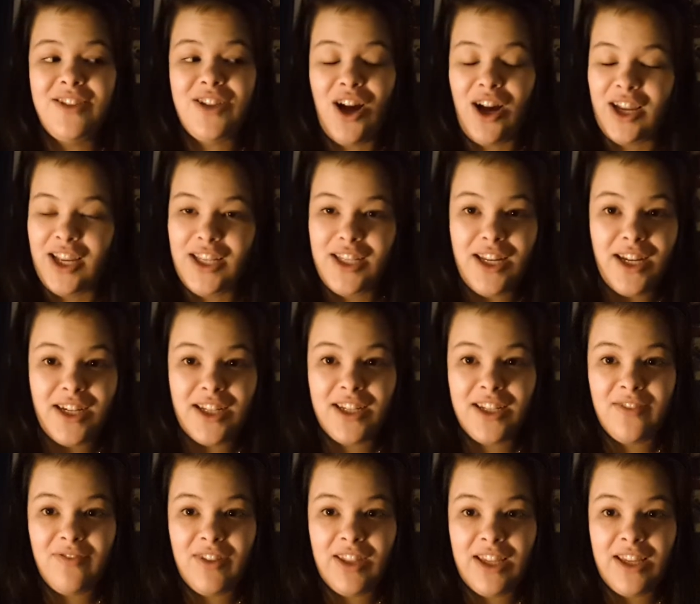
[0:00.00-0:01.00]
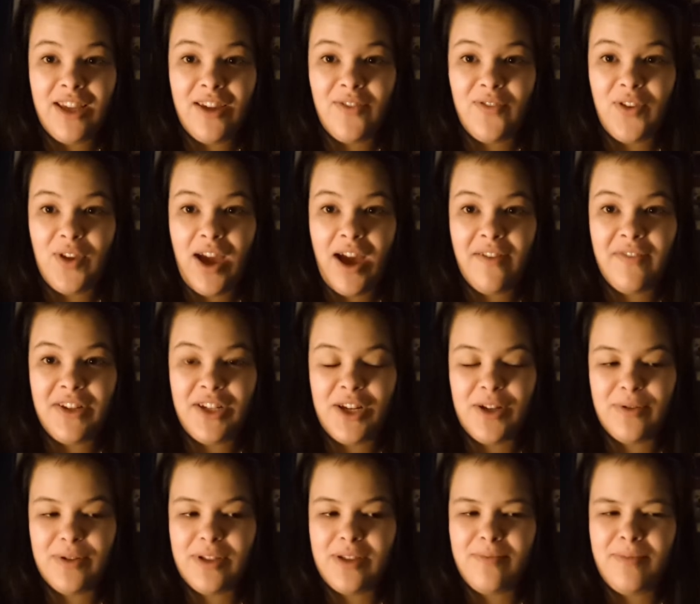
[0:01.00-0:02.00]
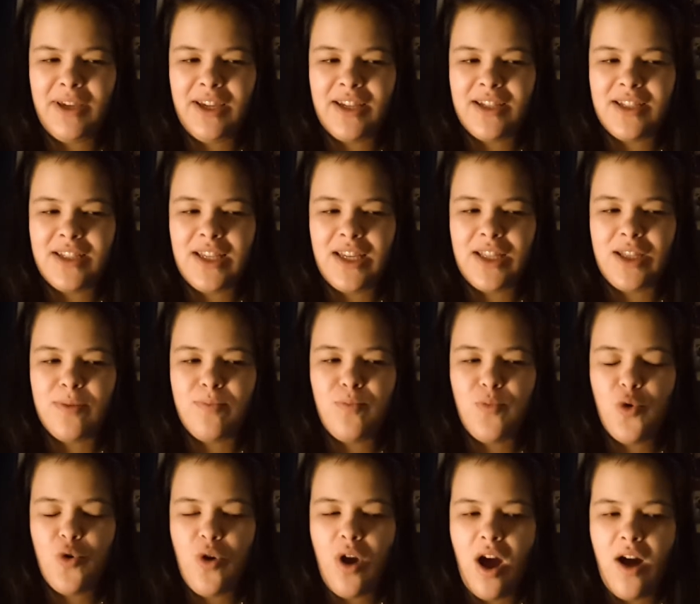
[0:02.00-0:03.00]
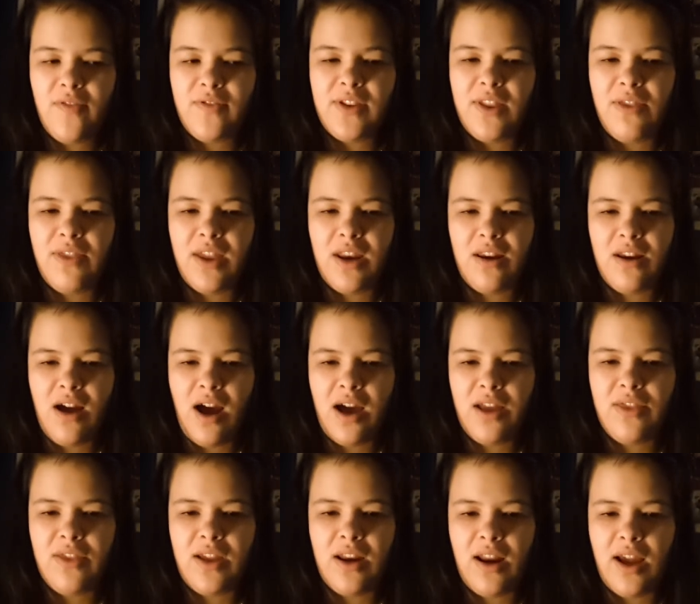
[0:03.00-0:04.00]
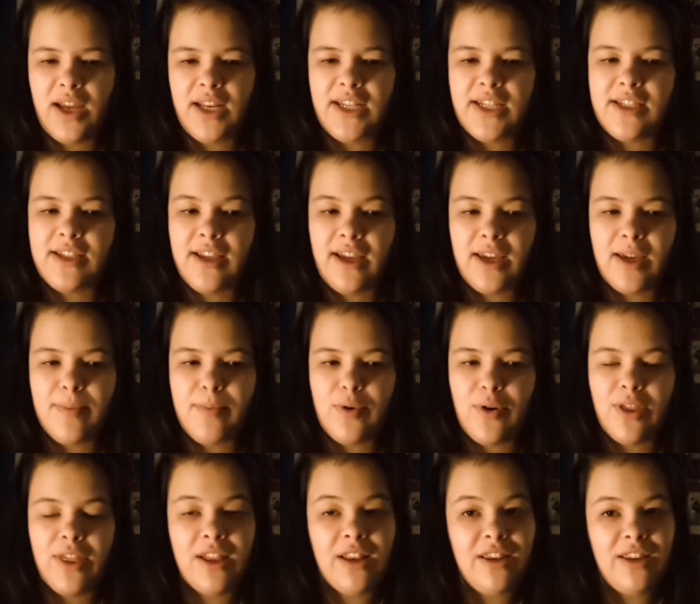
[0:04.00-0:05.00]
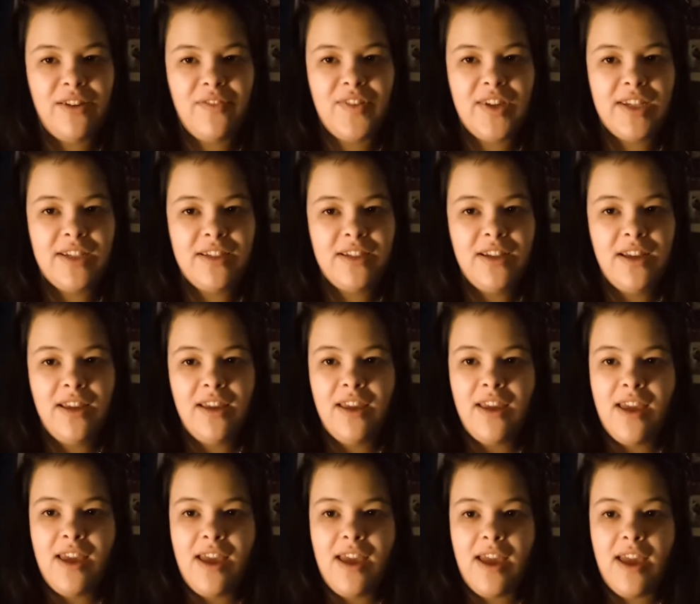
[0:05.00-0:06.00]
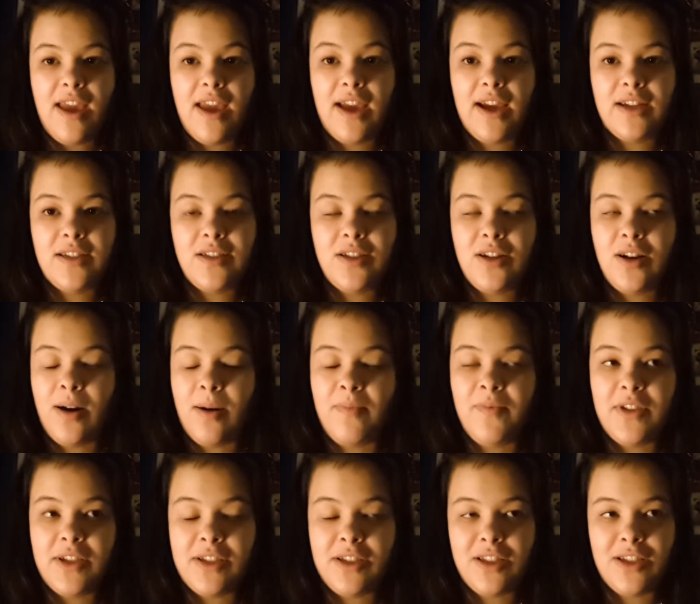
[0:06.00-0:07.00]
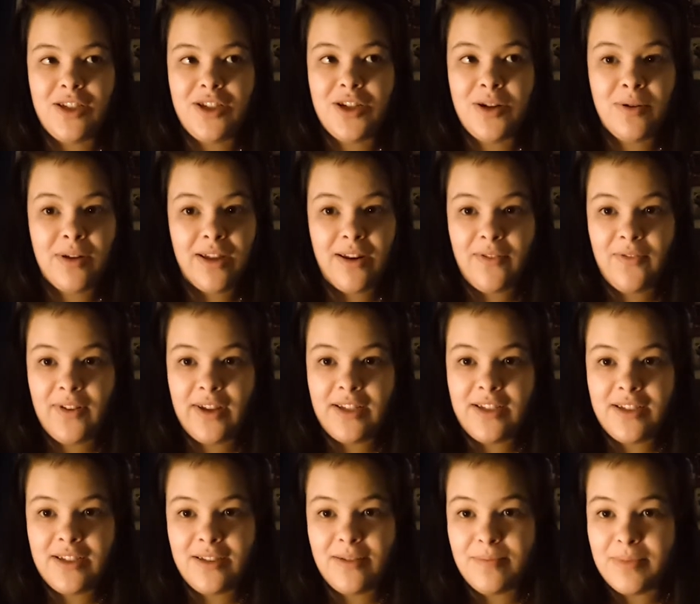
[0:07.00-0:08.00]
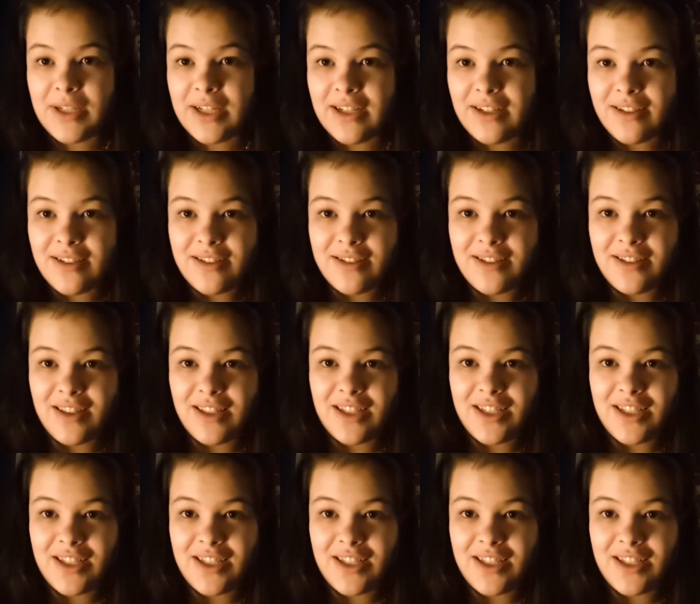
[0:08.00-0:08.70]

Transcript: talking negatively, if you haven't noticed, because it's more often than not that I dislike a book than love it. And obviously, don't get offended because